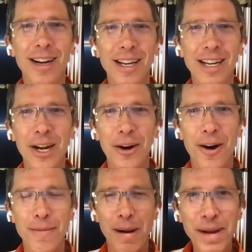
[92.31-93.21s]
you
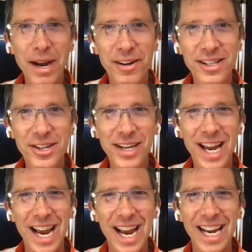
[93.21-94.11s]
know, are my parents
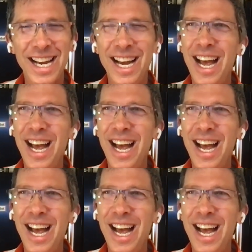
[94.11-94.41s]
okay?